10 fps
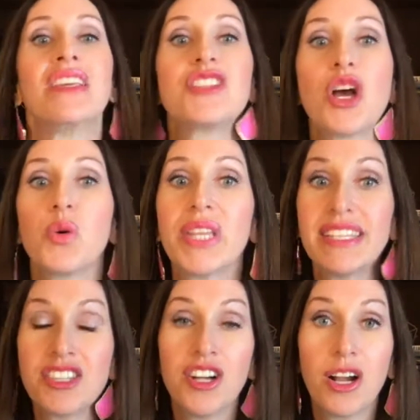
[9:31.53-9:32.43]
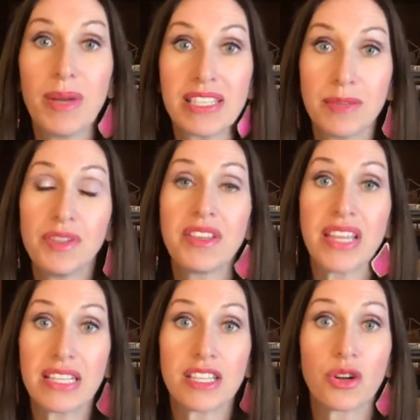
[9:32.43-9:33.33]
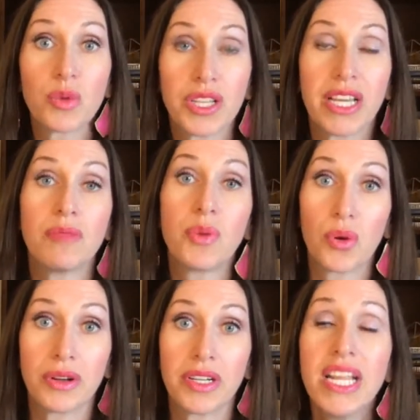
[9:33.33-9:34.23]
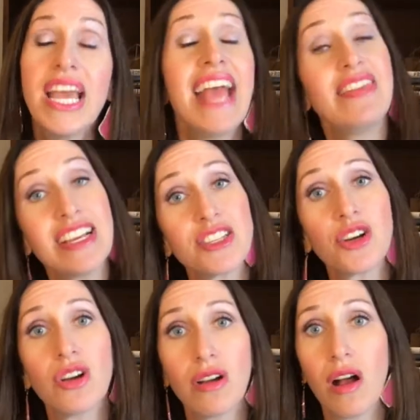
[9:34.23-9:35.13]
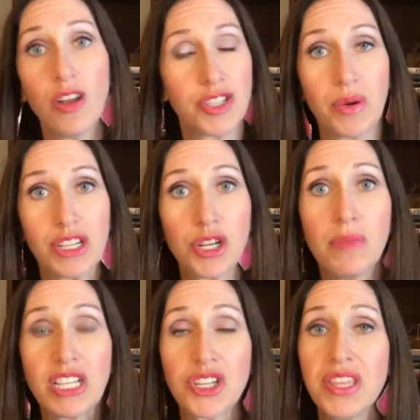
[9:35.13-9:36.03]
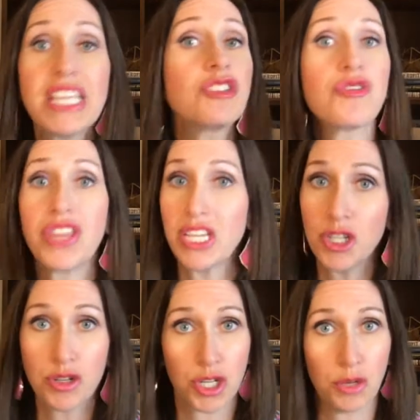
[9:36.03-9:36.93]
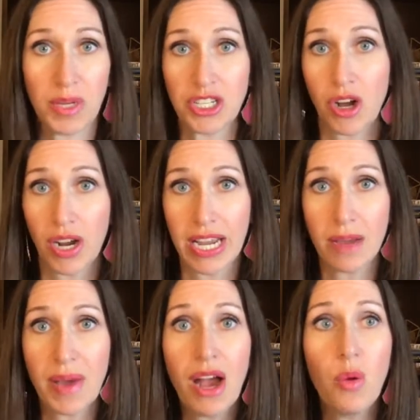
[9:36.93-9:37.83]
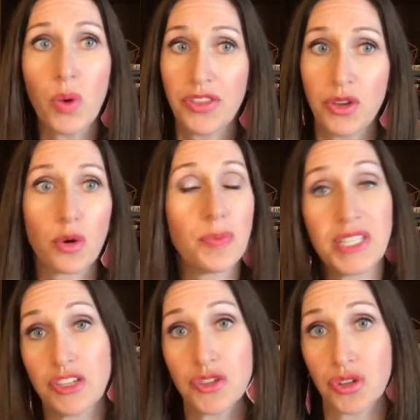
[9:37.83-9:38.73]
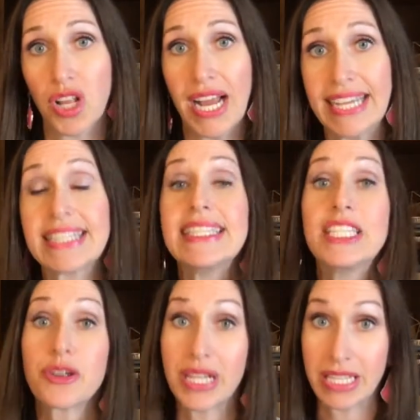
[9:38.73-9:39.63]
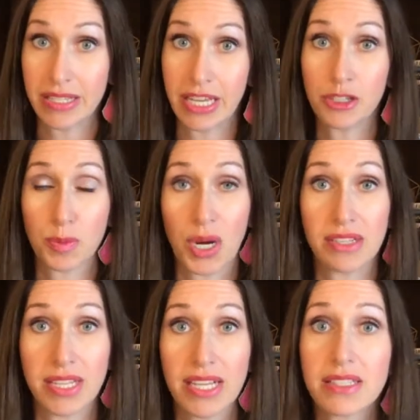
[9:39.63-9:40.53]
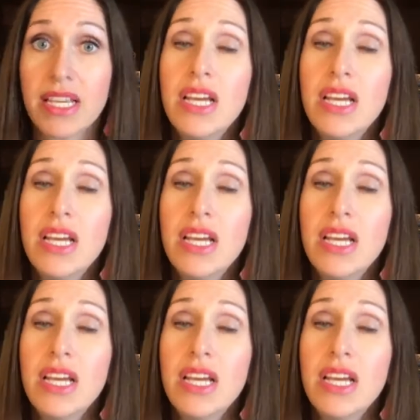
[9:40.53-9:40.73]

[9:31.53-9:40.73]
So let's talk about some of the things that are really important. And these are also, I should mention, these are things you should be talking about with your potential clients during the sales process.